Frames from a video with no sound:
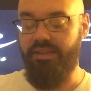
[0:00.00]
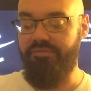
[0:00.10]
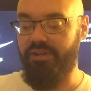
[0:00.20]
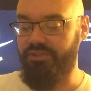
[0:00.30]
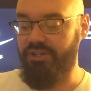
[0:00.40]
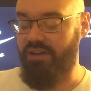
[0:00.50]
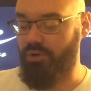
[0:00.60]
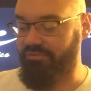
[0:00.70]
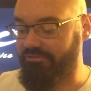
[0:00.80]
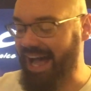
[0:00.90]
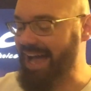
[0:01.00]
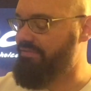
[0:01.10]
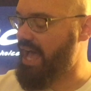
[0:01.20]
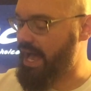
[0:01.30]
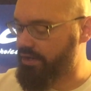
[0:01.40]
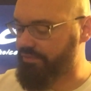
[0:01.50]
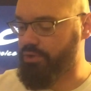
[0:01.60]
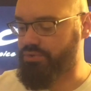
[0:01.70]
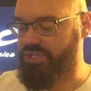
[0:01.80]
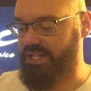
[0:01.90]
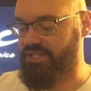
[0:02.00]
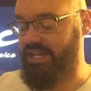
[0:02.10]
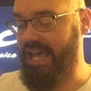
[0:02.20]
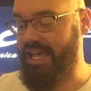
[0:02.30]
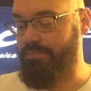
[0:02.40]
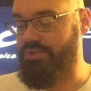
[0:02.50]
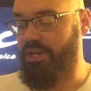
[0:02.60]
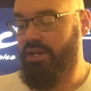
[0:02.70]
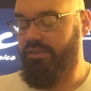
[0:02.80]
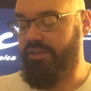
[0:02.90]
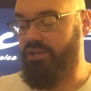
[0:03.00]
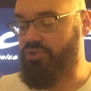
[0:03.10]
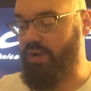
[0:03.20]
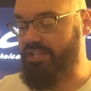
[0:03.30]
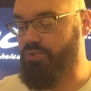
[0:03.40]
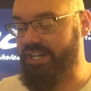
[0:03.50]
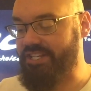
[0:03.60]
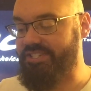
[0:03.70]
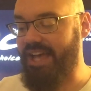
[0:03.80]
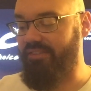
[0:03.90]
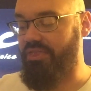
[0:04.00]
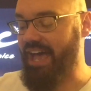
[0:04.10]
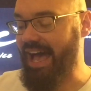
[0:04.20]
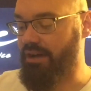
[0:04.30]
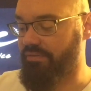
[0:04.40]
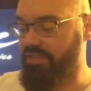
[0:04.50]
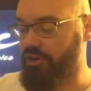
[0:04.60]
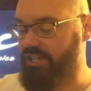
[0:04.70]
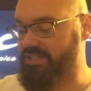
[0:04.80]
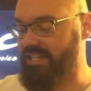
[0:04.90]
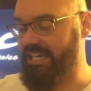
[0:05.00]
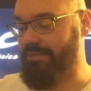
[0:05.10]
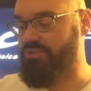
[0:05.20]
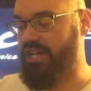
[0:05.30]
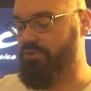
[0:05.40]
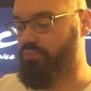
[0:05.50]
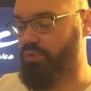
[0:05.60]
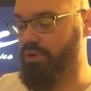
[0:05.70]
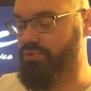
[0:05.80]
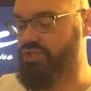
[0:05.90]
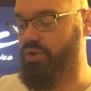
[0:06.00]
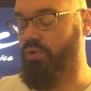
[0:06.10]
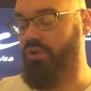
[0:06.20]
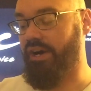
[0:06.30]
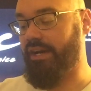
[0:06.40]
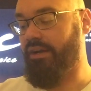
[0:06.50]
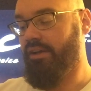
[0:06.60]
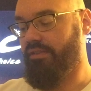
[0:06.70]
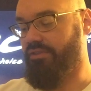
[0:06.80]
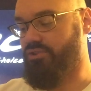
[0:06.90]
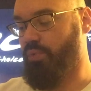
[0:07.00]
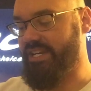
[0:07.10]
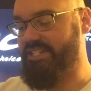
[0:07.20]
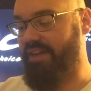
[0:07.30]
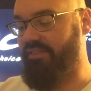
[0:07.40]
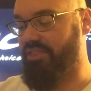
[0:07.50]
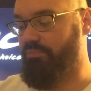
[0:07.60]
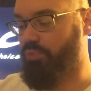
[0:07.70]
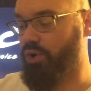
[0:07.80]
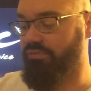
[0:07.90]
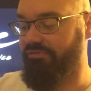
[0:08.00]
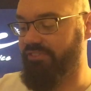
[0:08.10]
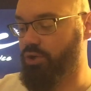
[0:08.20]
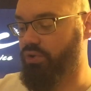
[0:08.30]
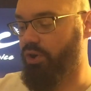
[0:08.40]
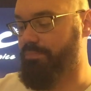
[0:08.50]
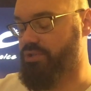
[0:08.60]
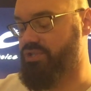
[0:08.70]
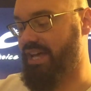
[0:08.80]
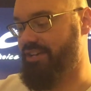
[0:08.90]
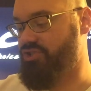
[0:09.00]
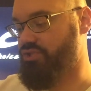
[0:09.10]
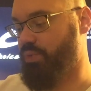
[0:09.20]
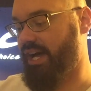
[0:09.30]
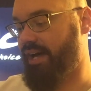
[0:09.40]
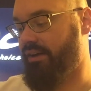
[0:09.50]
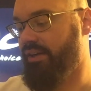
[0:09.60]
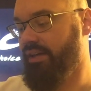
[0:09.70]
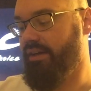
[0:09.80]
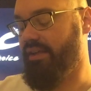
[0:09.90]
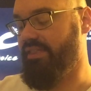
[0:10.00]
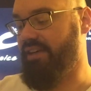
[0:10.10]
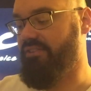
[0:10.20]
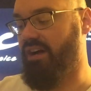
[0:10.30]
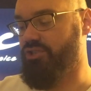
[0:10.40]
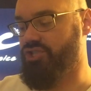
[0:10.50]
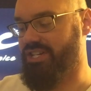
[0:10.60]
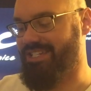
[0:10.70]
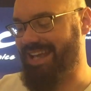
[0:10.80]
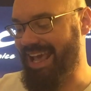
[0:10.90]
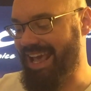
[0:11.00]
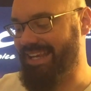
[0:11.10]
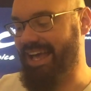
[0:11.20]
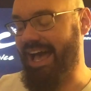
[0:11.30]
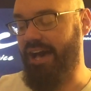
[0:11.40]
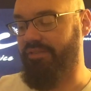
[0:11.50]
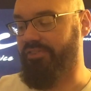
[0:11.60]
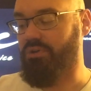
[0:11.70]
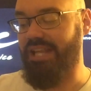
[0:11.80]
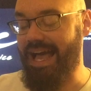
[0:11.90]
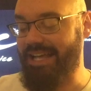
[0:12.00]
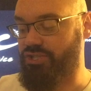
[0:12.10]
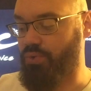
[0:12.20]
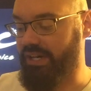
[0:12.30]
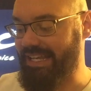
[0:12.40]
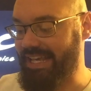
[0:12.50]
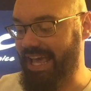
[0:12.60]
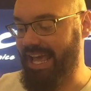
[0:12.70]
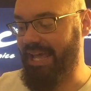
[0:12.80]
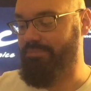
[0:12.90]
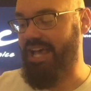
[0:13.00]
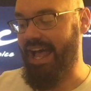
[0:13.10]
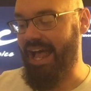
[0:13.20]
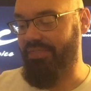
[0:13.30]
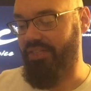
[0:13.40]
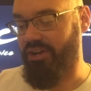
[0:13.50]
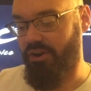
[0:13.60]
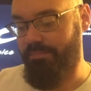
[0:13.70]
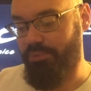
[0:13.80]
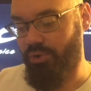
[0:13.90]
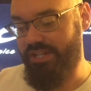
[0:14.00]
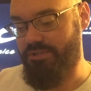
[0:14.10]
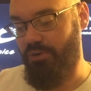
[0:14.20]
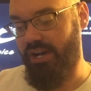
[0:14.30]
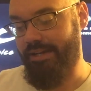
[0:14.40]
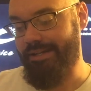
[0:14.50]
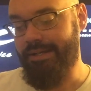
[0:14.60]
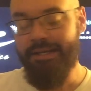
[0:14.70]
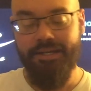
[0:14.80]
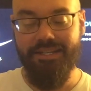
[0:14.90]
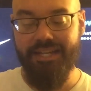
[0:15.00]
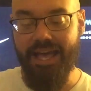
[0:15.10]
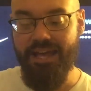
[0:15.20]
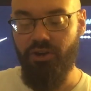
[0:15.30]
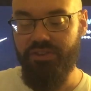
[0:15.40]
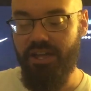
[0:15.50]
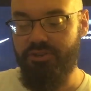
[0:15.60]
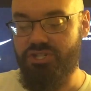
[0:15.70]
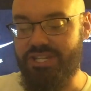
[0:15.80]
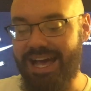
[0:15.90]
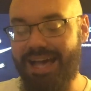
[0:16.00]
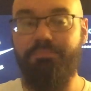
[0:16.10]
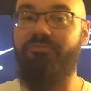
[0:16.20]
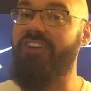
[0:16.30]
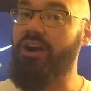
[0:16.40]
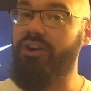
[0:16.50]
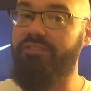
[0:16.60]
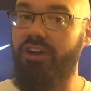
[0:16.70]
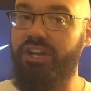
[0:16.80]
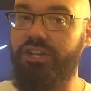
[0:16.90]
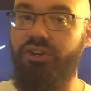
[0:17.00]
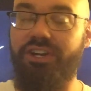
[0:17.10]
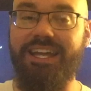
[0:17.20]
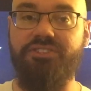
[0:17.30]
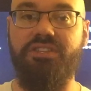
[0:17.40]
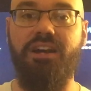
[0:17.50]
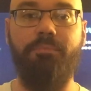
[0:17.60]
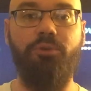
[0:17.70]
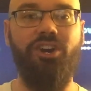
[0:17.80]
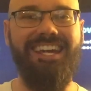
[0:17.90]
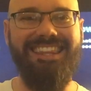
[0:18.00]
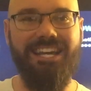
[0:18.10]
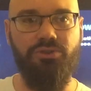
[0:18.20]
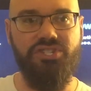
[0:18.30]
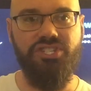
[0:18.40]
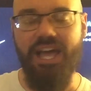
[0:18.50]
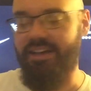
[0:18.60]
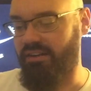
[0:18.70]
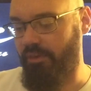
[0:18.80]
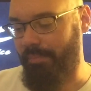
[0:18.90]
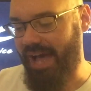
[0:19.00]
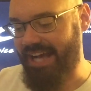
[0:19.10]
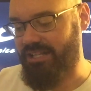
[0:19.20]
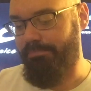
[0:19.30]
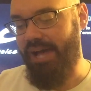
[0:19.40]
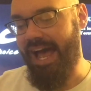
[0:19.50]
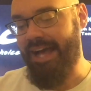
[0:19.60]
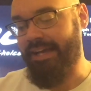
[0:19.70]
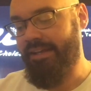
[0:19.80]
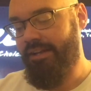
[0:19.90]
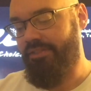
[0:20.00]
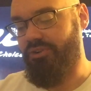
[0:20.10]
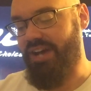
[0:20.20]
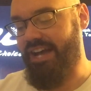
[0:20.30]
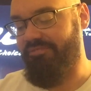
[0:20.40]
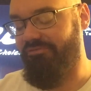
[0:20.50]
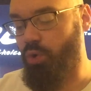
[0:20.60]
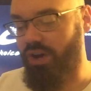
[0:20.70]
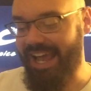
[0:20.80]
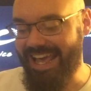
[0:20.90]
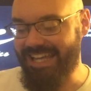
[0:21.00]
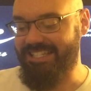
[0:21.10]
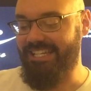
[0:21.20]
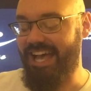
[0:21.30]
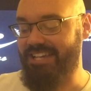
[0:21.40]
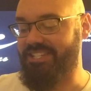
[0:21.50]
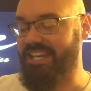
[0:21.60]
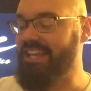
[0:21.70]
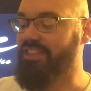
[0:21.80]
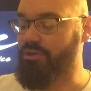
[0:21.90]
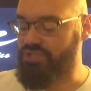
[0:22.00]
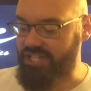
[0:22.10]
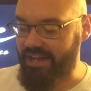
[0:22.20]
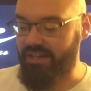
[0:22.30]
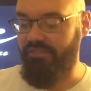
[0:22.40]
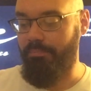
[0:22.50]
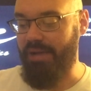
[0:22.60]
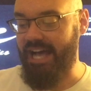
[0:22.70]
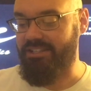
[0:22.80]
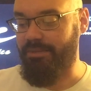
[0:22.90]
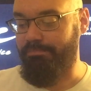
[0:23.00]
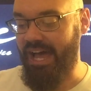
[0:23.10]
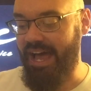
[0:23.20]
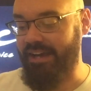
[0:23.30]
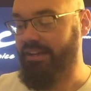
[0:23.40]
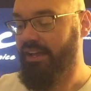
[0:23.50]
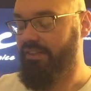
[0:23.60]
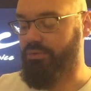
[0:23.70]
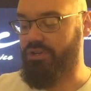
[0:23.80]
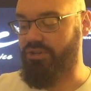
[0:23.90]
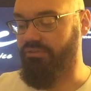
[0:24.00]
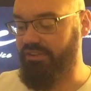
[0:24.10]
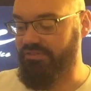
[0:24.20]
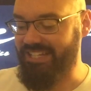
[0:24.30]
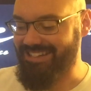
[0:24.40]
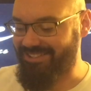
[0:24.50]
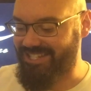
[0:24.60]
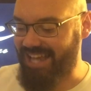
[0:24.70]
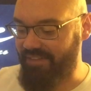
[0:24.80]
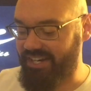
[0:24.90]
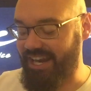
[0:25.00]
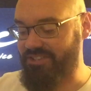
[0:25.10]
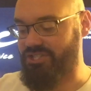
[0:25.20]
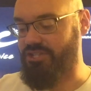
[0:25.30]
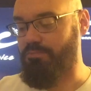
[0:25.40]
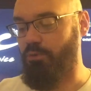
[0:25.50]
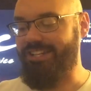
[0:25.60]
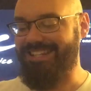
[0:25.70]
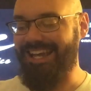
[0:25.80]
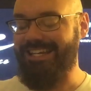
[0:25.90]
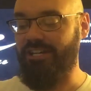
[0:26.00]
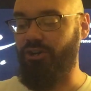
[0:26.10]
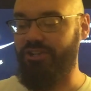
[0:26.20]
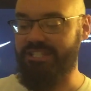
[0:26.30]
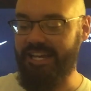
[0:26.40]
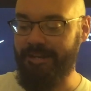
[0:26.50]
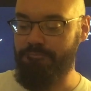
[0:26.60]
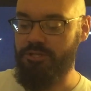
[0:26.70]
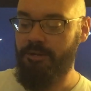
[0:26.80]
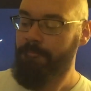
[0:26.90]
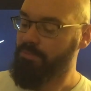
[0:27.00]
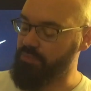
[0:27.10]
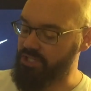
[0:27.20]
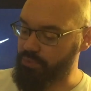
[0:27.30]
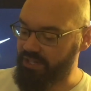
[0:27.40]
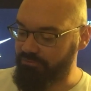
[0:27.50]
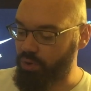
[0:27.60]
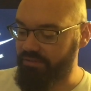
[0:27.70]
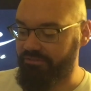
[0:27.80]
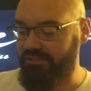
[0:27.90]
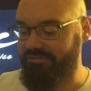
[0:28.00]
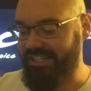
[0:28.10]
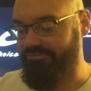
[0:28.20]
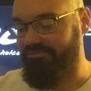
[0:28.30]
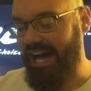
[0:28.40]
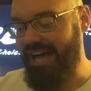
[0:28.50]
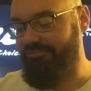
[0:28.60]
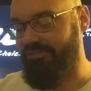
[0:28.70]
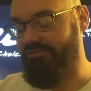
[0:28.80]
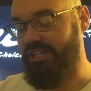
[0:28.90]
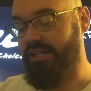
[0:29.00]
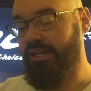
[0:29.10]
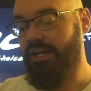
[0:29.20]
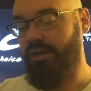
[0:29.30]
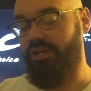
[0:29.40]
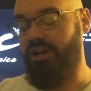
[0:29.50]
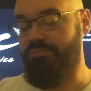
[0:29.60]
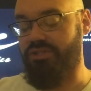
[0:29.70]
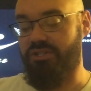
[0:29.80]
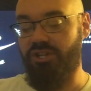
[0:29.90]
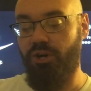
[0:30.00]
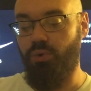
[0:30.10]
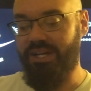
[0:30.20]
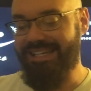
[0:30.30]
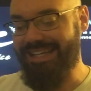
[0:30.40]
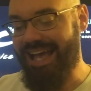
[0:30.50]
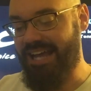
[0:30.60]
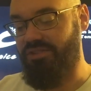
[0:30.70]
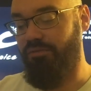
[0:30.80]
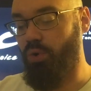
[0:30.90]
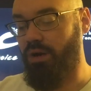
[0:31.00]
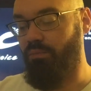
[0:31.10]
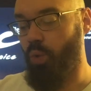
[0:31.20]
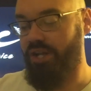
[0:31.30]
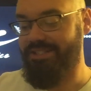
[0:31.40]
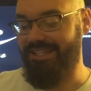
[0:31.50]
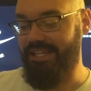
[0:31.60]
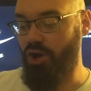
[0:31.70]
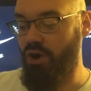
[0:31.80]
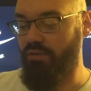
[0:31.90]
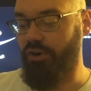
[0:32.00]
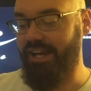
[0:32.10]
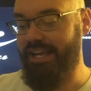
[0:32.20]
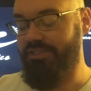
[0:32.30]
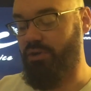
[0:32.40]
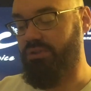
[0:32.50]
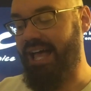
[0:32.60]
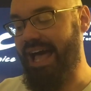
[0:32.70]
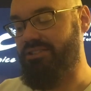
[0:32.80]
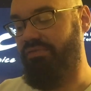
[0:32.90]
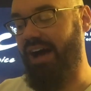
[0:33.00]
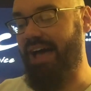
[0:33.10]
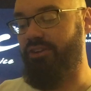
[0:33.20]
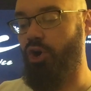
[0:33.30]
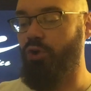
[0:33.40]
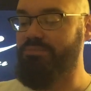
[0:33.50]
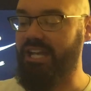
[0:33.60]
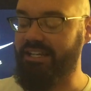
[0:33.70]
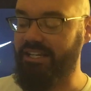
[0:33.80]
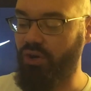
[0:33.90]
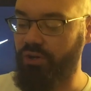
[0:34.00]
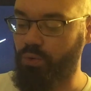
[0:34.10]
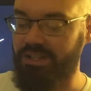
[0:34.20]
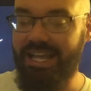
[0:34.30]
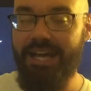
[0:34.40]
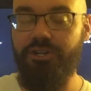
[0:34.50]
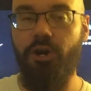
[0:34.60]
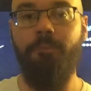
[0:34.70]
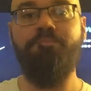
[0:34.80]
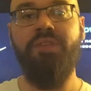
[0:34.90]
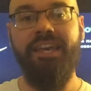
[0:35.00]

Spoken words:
They failed to cover in 5 out of those 6 games. They also rank 27th out of 30 teams in road scoring. They're 27th in road field goal percentage as well. And they've covered just 8 out of their last 20 games at the current point spread. Indiana on the other side, very, very good against the number in their second of a back-to-back. They're 9-4 ATS in their second of a back-to-back. They're also 15-7 against the spread, taking on teams between 450 and 550. When it comes to the total, Indiana's 4-1 to the over in their last 5 at home, taking on Orlando.